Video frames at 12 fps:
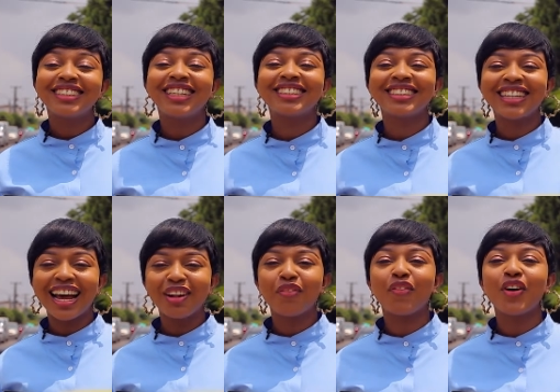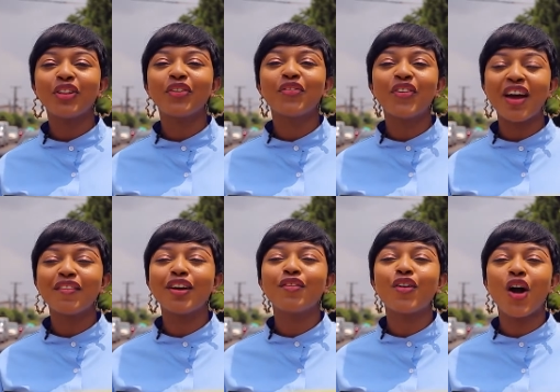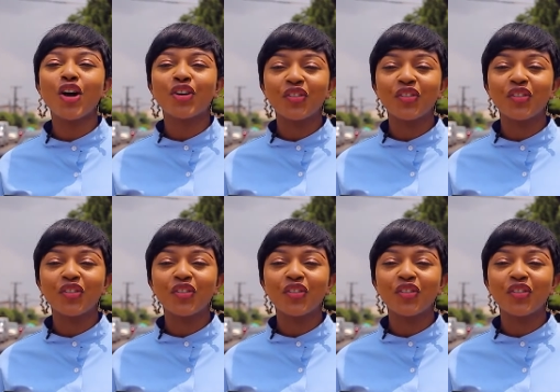they start for the very wrong